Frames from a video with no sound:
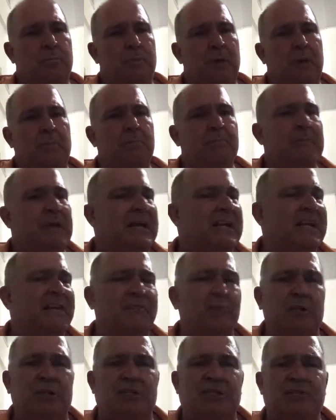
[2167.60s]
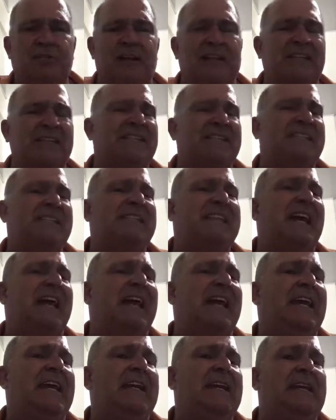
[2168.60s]
many of which have had to
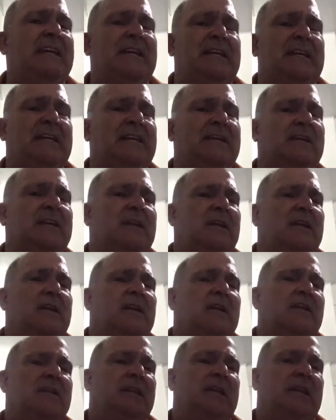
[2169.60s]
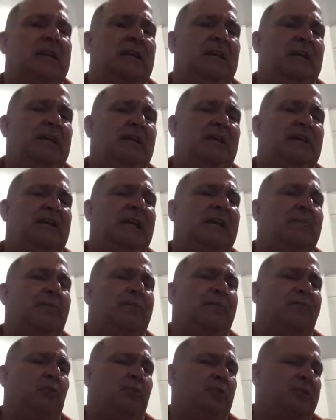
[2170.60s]
stay in the labor
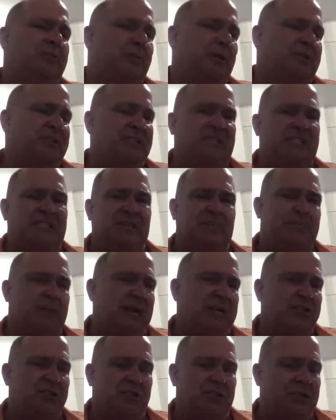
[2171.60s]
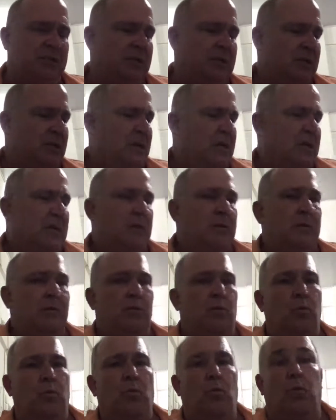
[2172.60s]
force participation
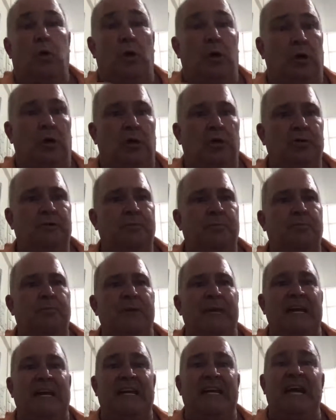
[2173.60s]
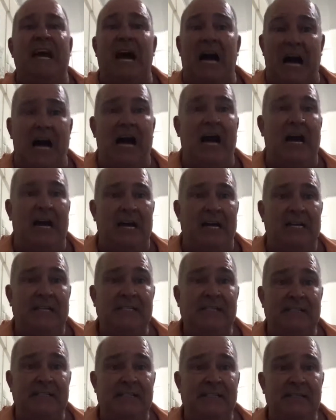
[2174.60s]
world
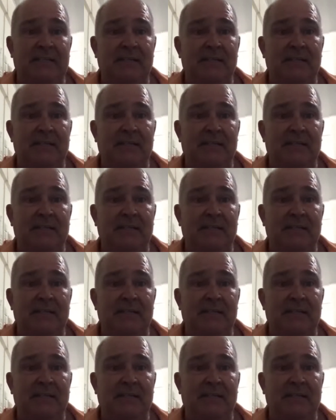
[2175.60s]
because